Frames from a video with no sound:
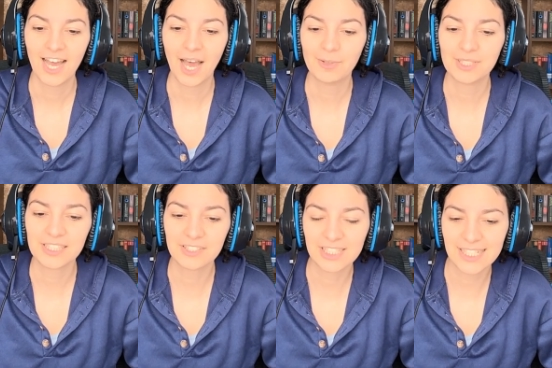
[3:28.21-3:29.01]
I was
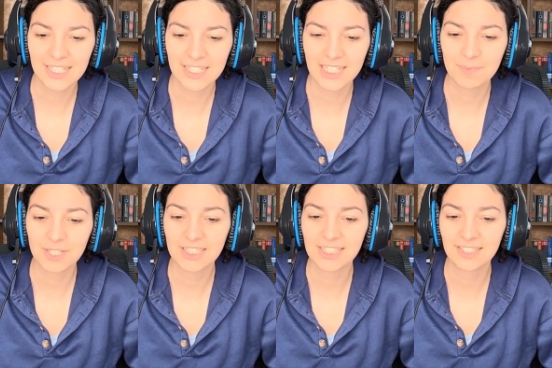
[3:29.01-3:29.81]
irritated
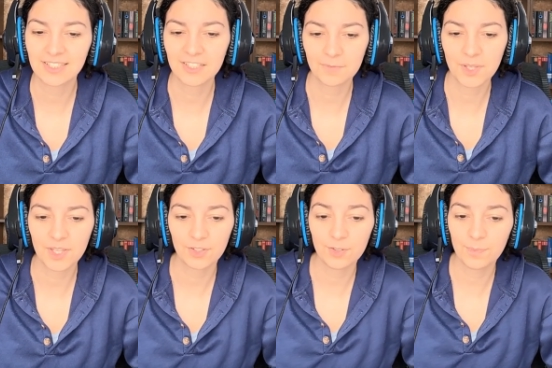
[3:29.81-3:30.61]
because he didn't give me the
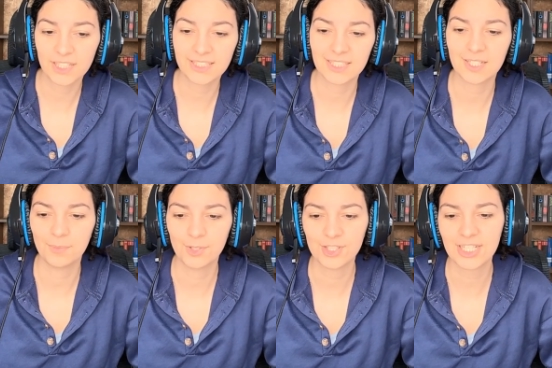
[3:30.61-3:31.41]
new buns that he
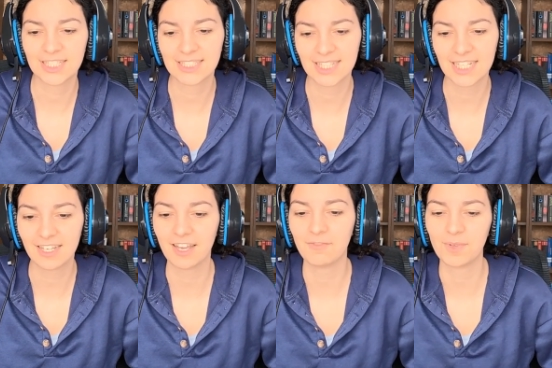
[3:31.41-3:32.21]
bought, and instead he
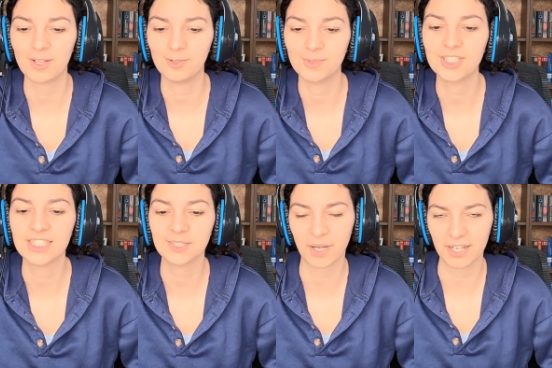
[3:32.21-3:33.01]
gave me the almost
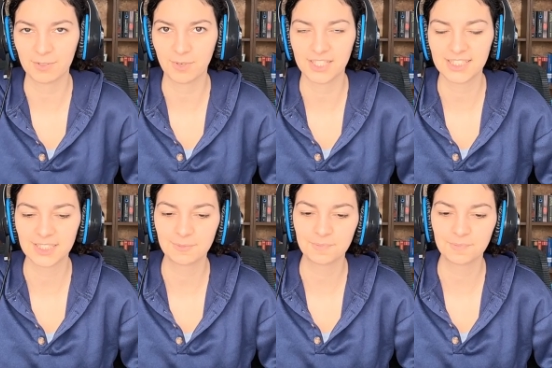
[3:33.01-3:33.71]
expired ones."